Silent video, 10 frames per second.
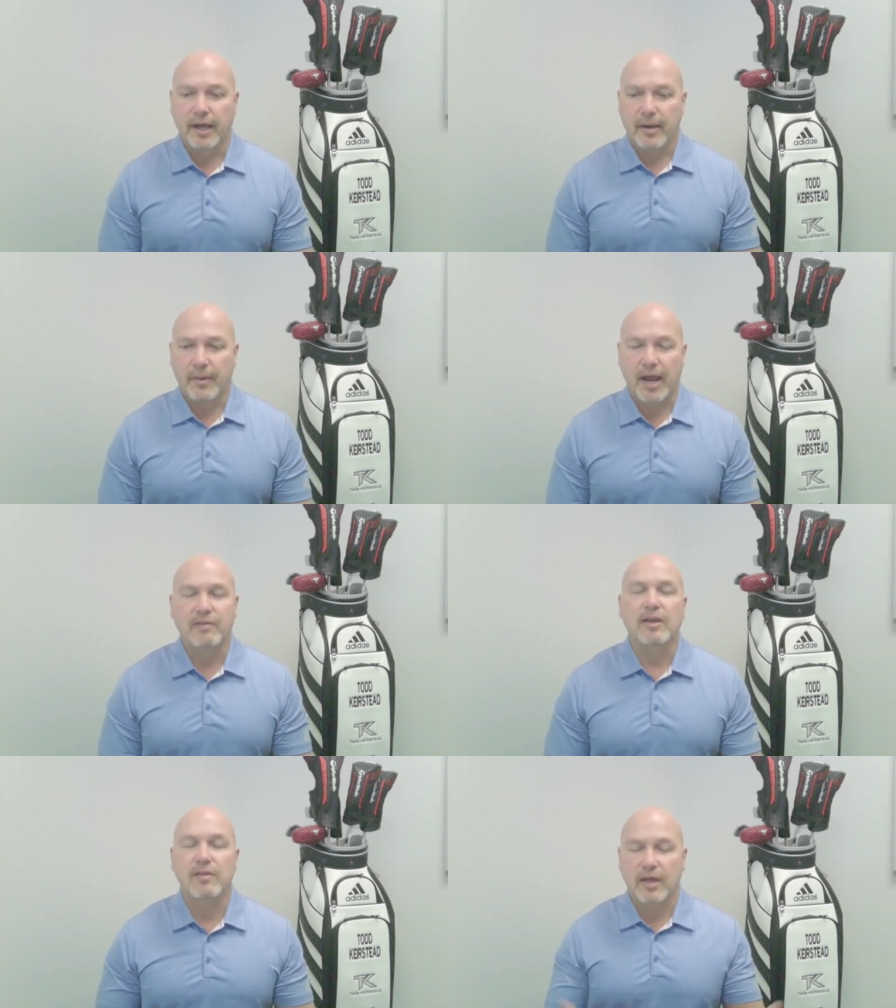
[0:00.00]
But
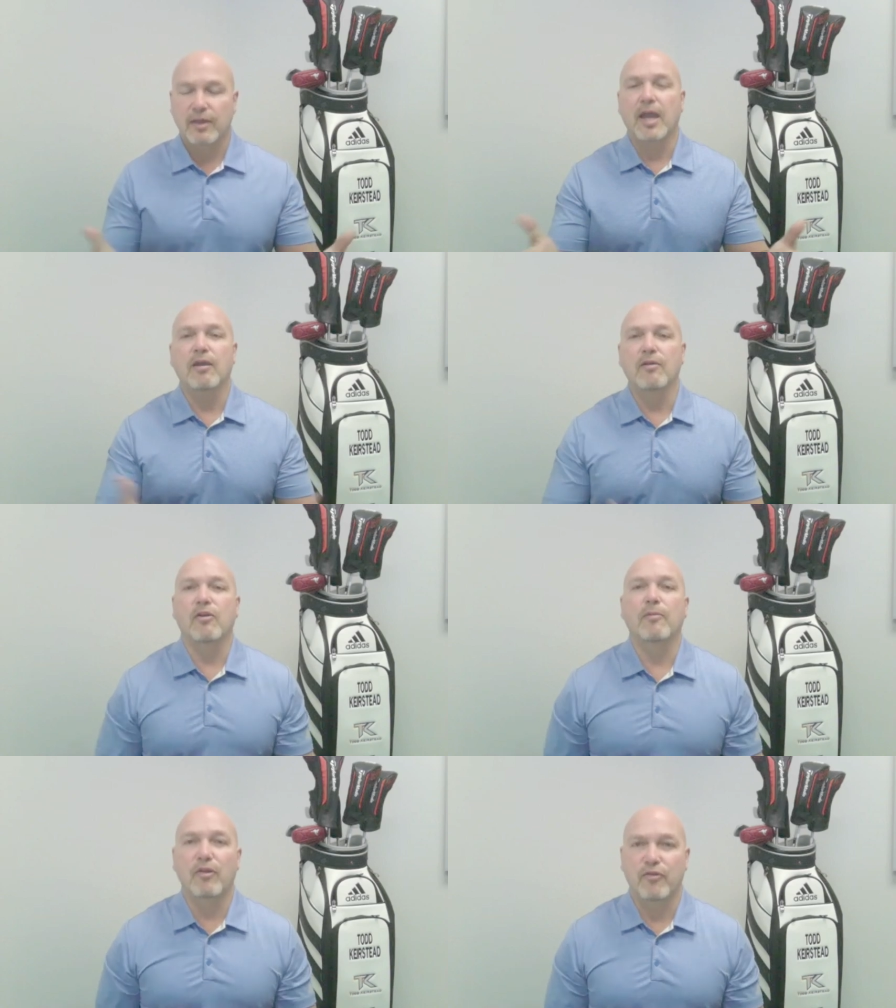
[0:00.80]
as I said, thank you
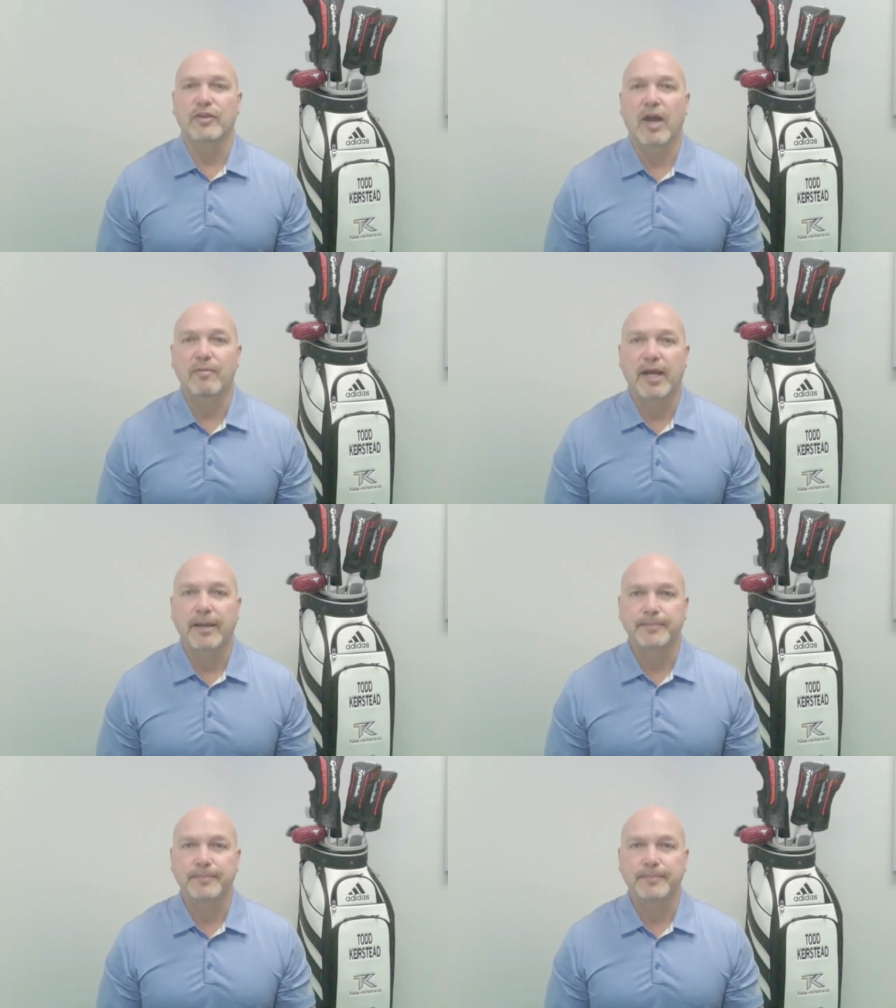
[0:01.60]
so much for your time today.